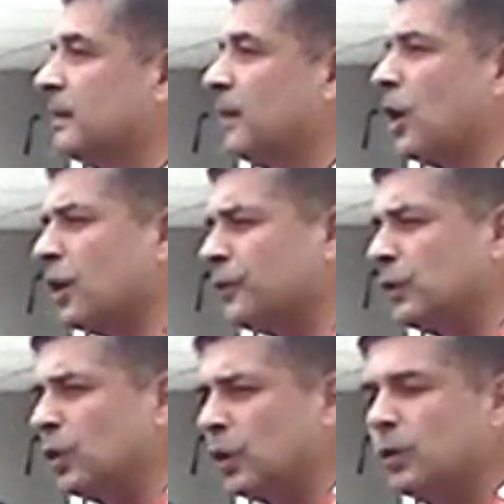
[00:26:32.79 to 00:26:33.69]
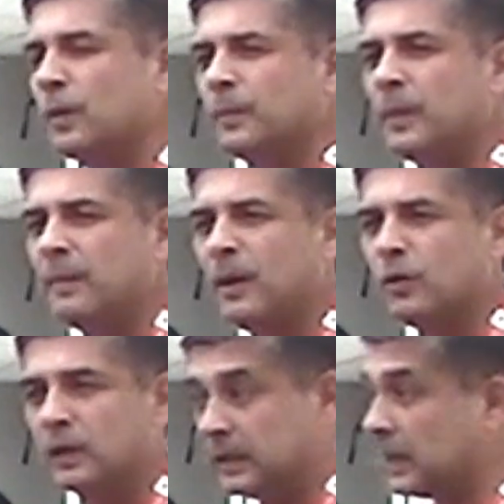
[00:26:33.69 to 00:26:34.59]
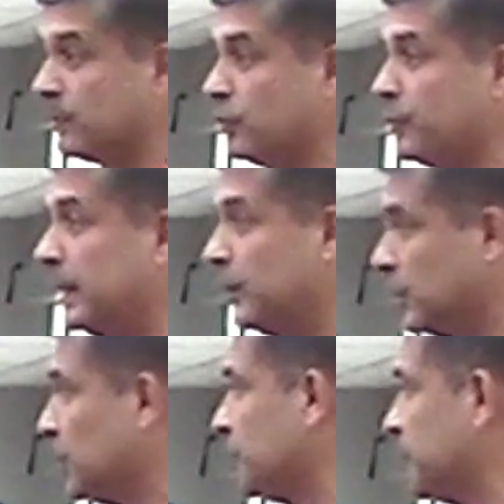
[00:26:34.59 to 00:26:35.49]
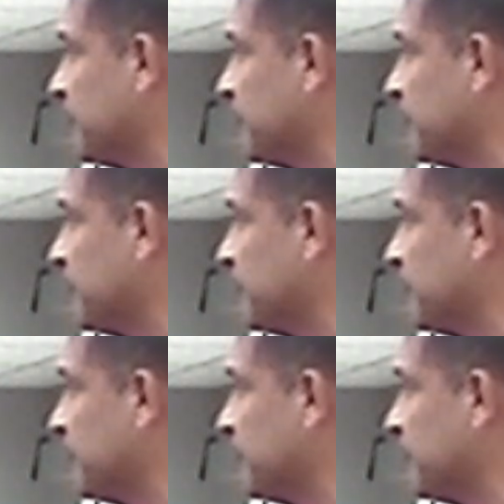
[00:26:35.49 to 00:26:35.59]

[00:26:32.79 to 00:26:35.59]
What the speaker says: All of you know about Gadar movement, do you?